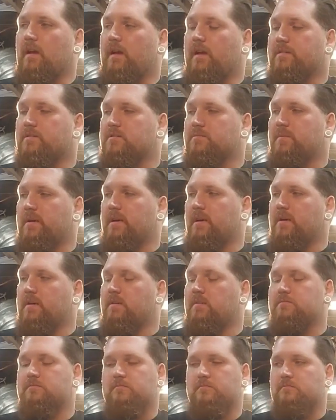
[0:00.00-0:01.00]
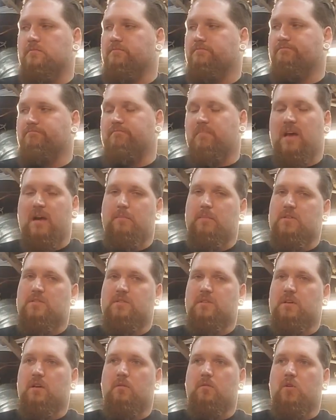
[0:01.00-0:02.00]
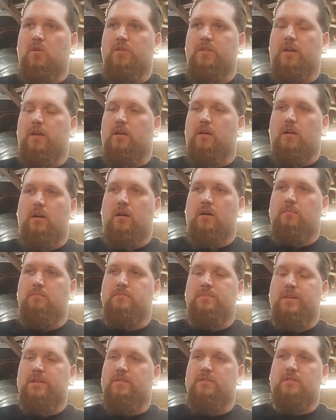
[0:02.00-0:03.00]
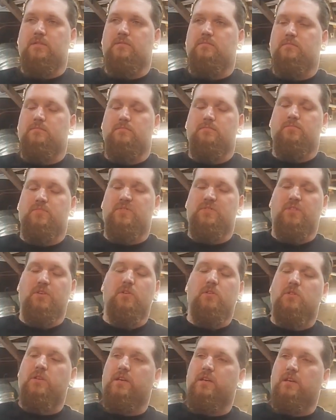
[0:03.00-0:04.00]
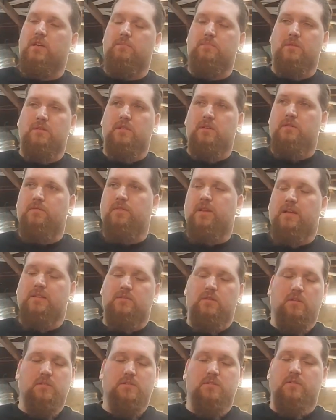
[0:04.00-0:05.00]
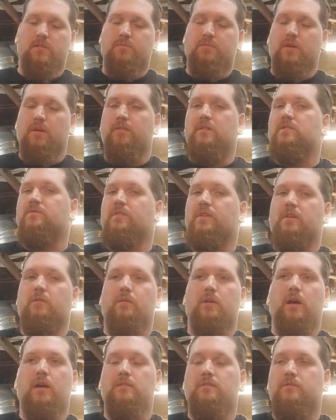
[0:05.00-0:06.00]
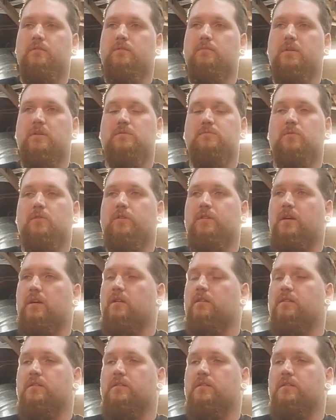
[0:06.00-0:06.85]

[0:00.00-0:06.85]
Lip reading: Engine bay, not much to go on there. It's still clean. I believe that's also in a previous video. We're not doing much more there.